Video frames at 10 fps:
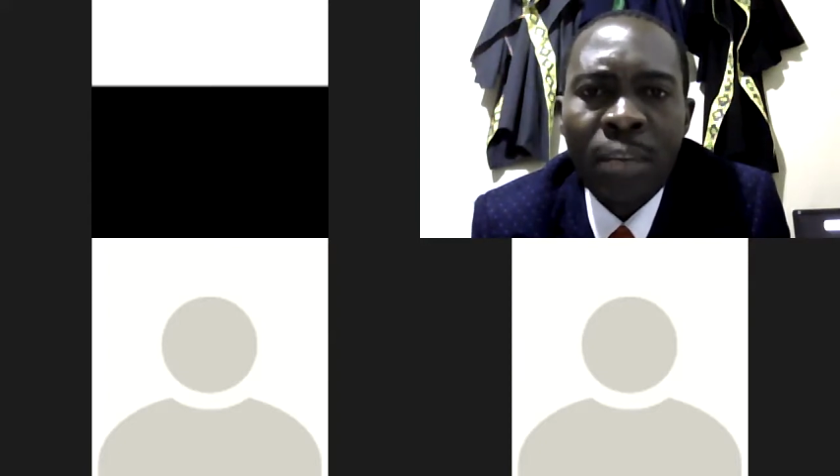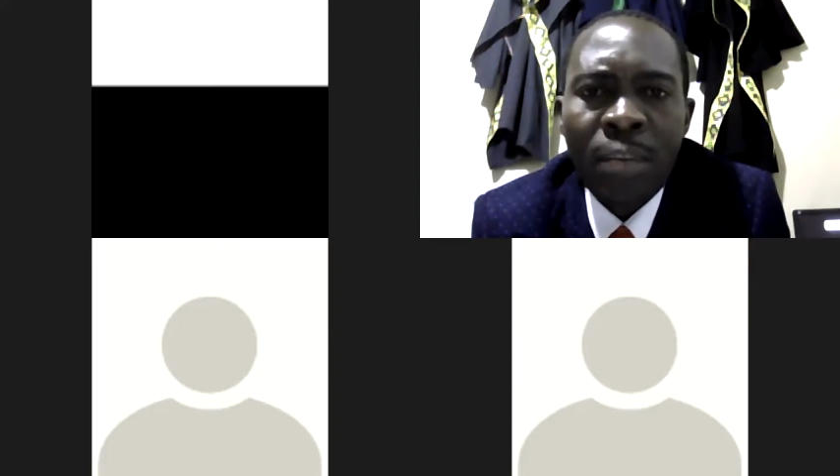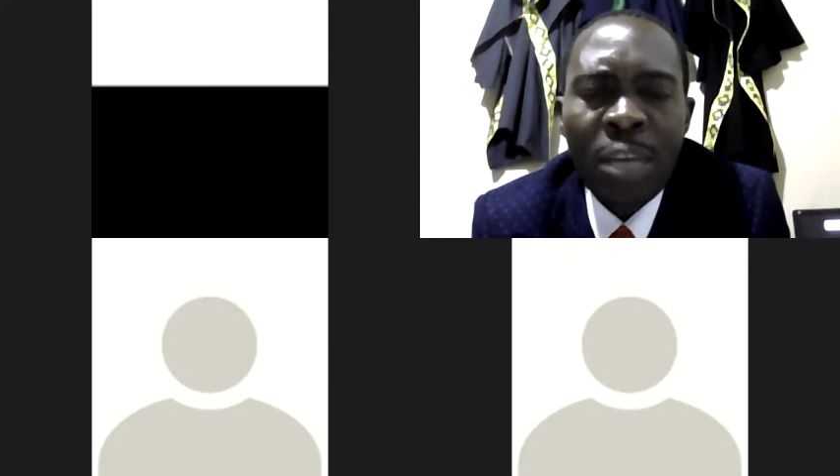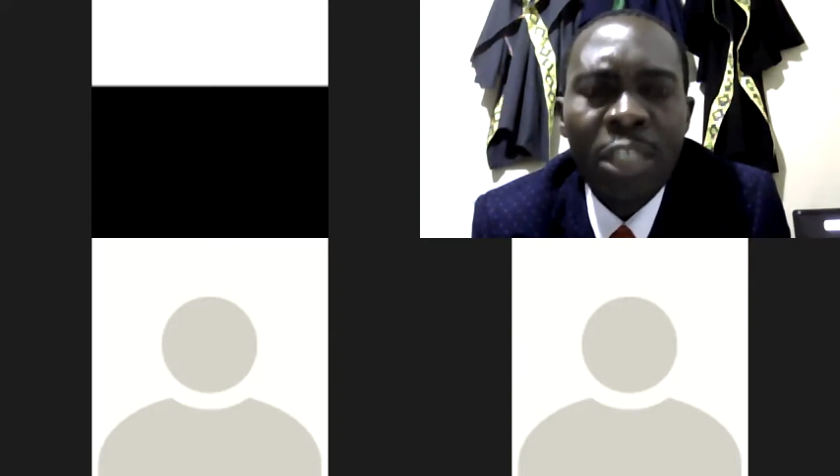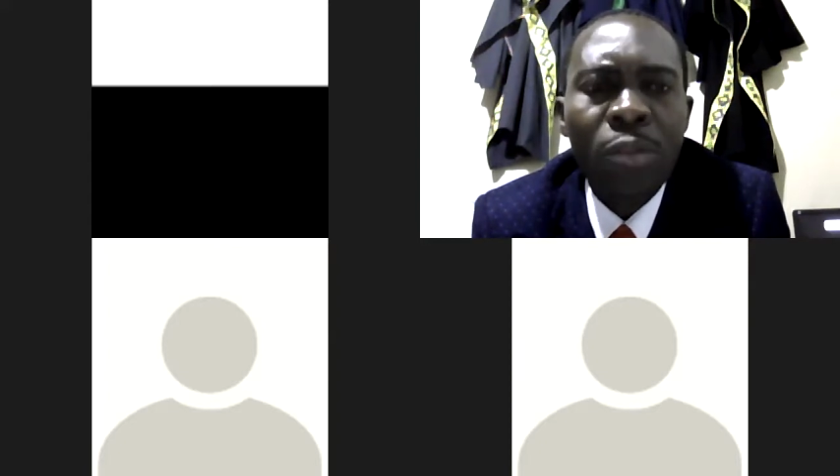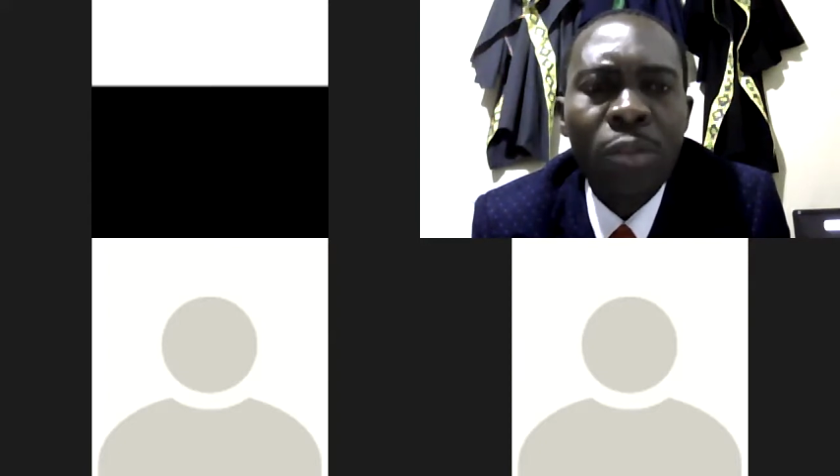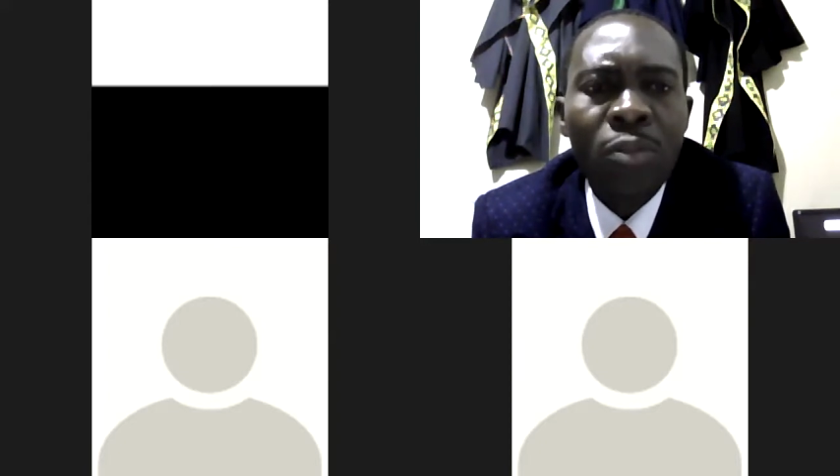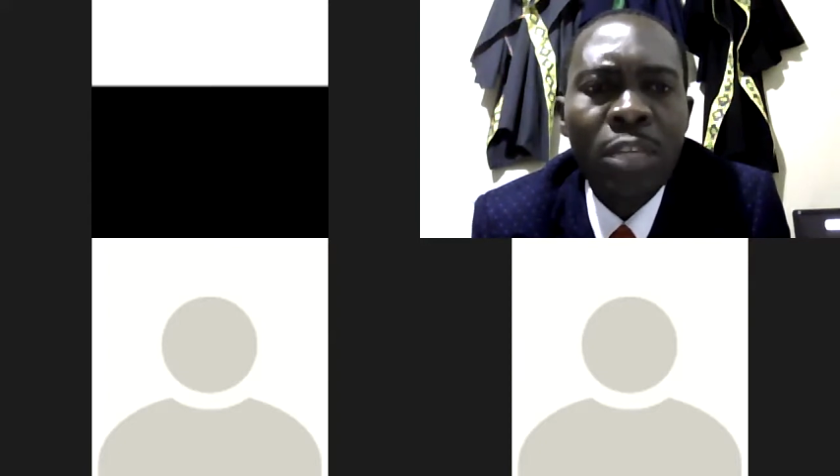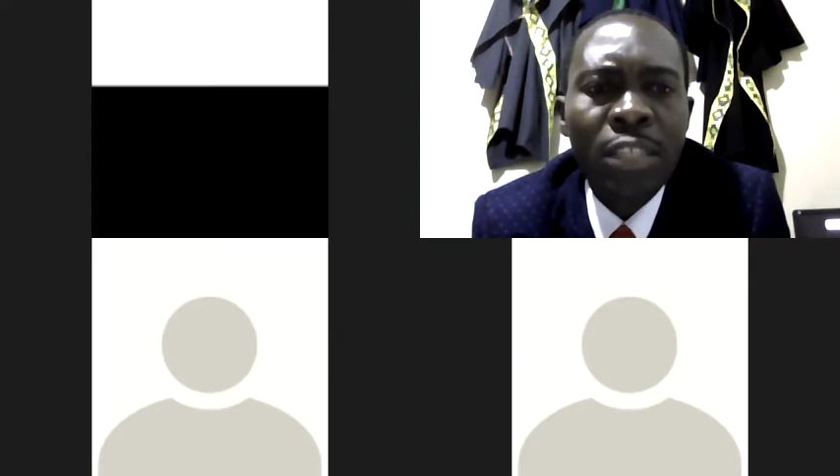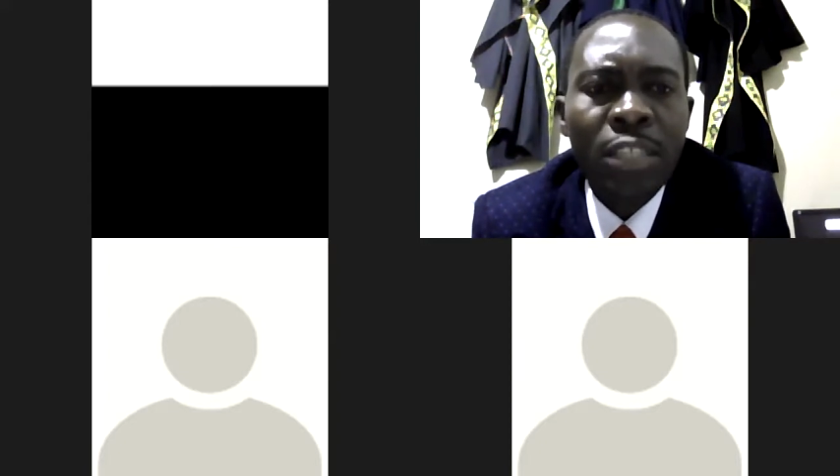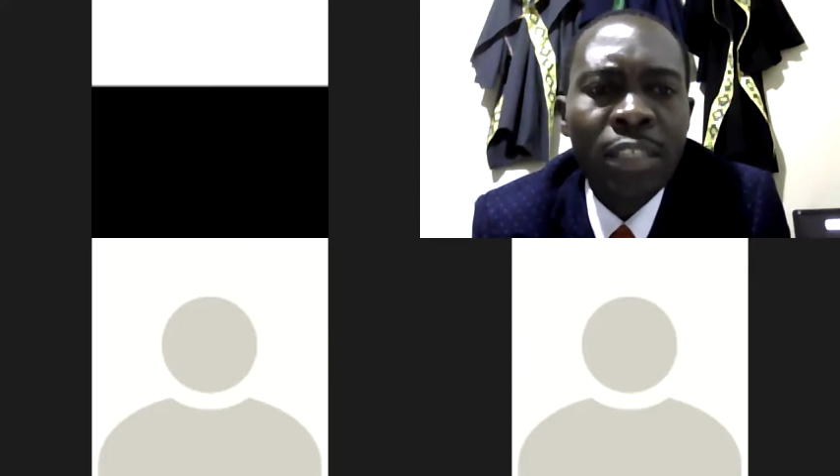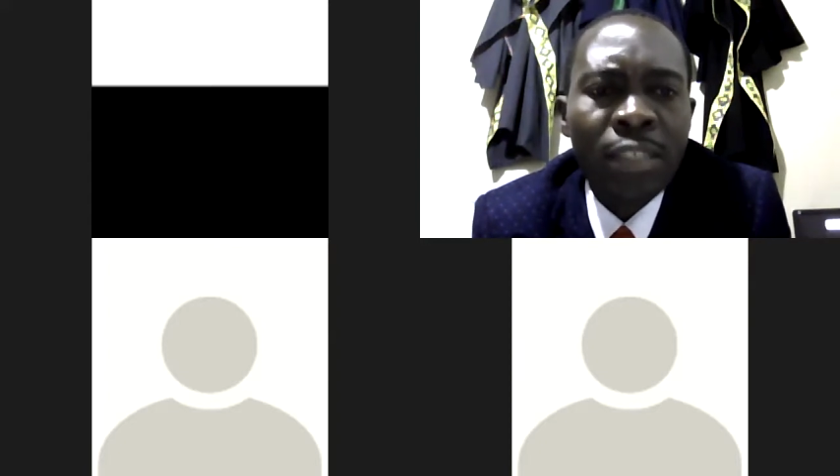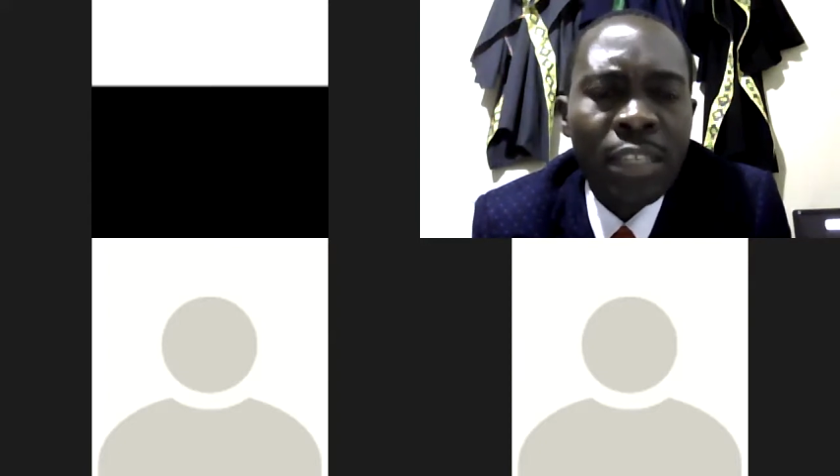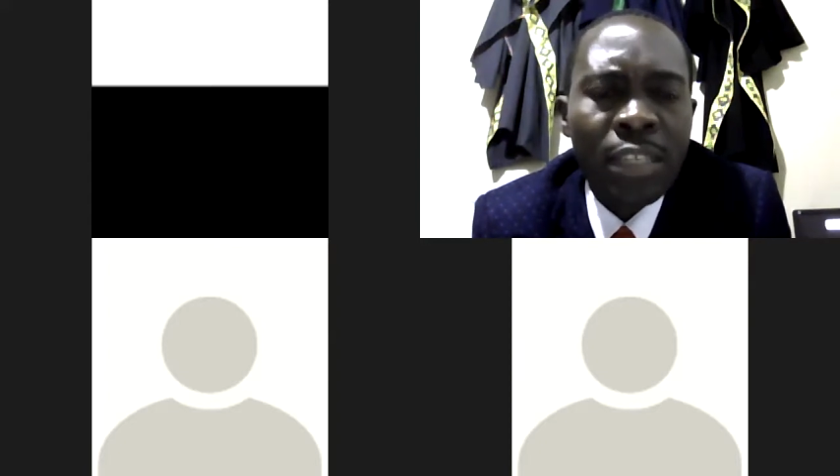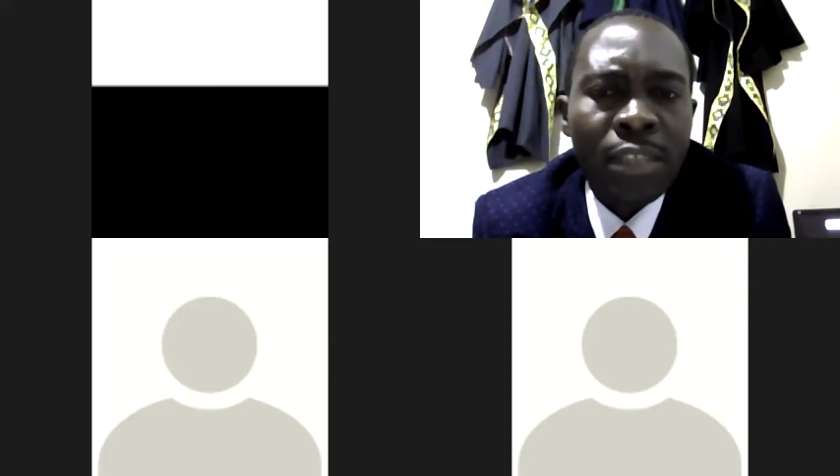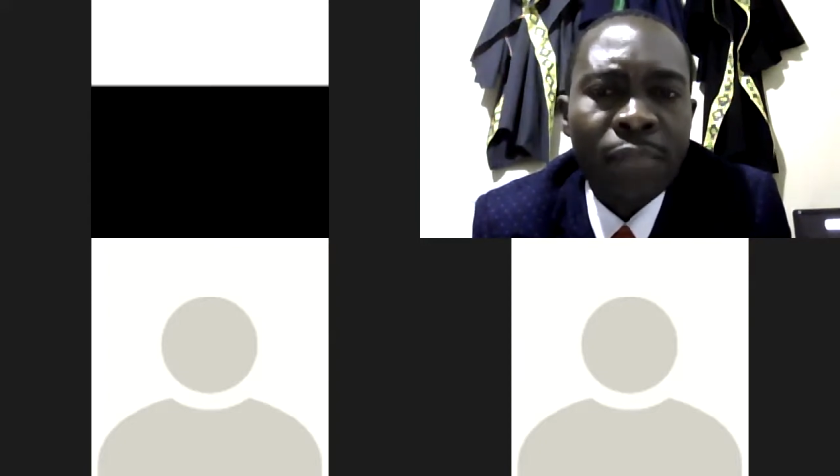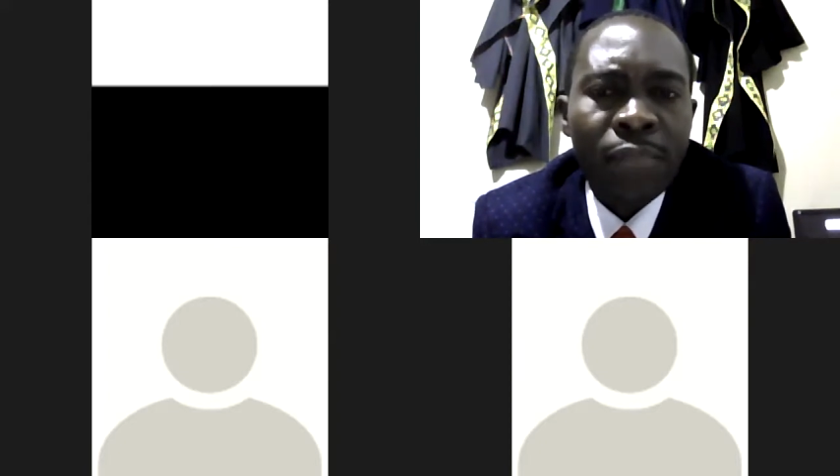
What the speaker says: My child is doing such things.